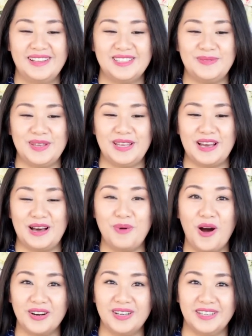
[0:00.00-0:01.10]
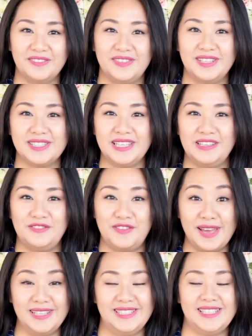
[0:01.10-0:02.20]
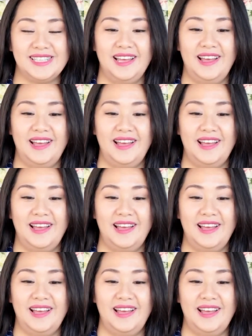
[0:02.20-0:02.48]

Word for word: to be a part of this event.